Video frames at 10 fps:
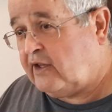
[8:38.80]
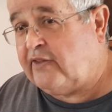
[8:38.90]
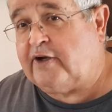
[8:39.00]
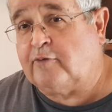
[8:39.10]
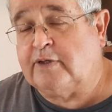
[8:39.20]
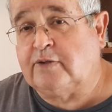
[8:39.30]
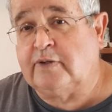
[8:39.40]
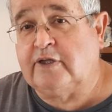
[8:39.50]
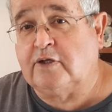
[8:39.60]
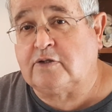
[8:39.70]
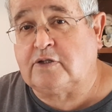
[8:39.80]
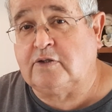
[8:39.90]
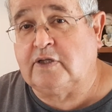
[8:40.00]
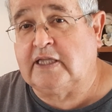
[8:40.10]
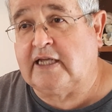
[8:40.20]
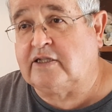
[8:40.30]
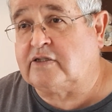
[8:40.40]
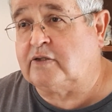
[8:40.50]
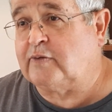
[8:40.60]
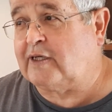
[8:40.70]
there between those two things
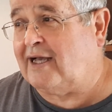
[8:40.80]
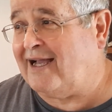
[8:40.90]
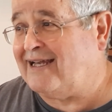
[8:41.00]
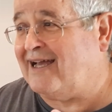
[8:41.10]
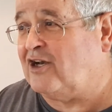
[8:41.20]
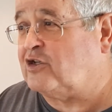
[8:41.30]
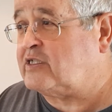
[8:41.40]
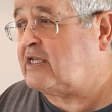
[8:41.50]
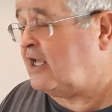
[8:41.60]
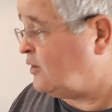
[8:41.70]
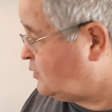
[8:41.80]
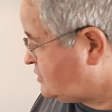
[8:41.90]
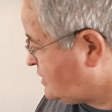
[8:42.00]
so that kind of understand what's